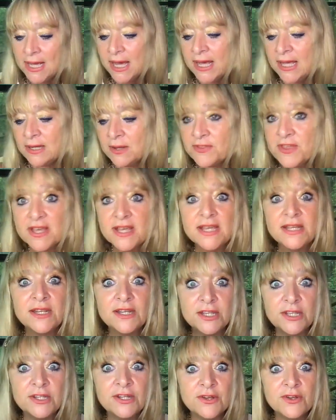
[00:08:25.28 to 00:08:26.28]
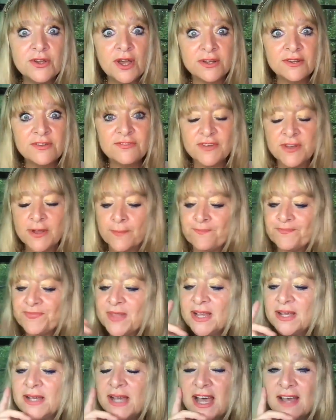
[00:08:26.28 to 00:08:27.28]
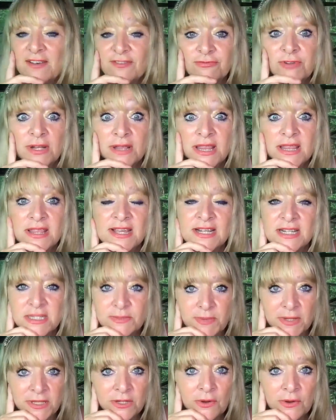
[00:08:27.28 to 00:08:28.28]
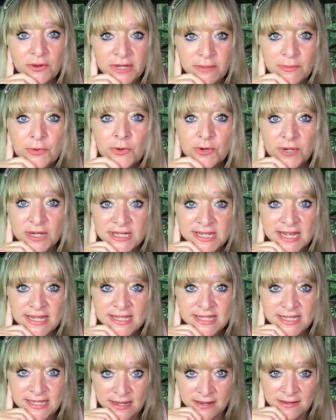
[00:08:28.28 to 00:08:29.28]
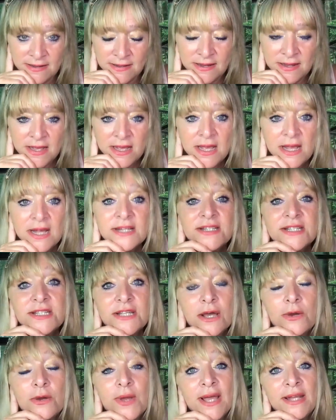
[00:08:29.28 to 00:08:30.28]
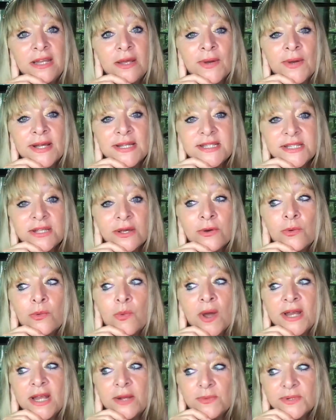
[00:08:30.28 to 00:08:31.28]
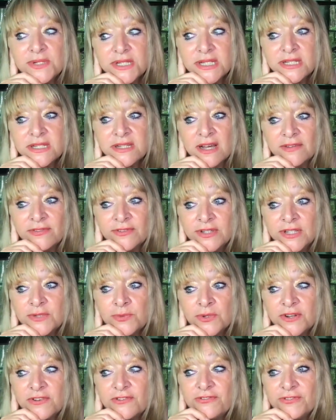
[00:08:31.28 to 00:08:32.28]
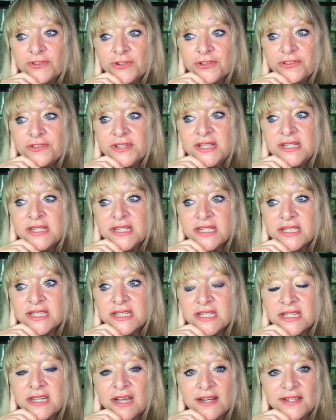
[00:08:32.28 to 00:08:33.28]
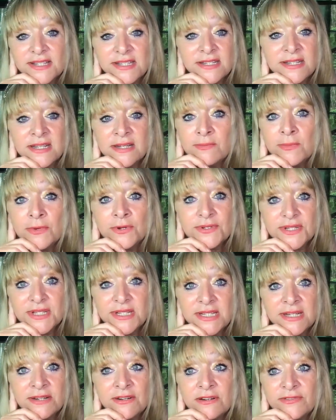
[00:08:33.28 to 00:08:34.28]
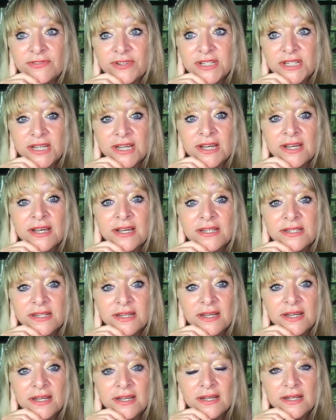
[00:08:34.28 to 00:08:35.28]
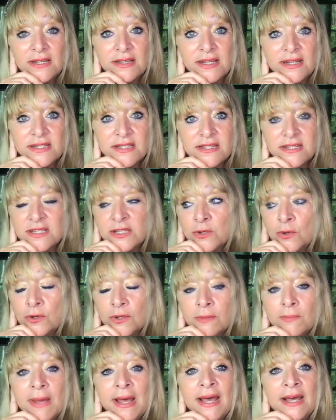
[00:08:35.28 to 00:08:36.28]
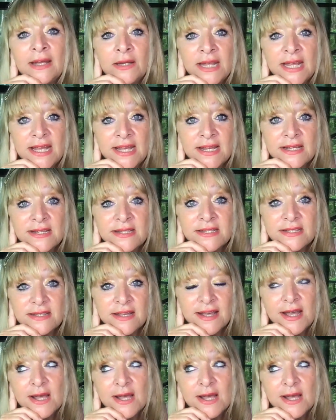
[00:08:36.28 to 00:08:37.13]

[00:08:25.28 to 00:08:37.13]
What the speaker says: and they can, you know, kind of have run things, but not anymore because that's done. So anyway, so when it was discovered what a filthy, disgusting monster of a turd this non-man is,